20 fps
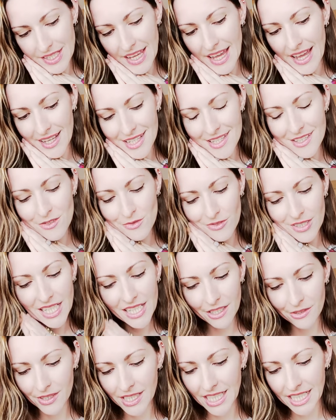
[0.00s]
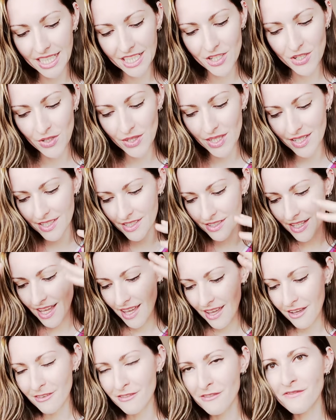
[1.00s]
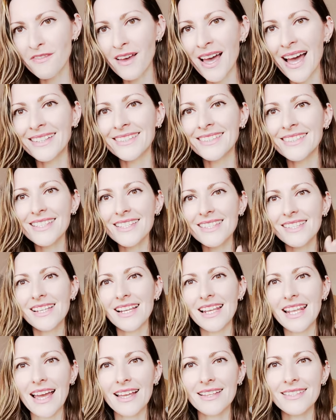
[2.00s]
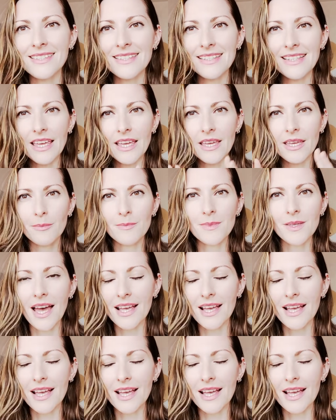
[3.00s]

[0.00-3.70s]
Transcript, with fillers: yeah, is really really into this fantasy landscape,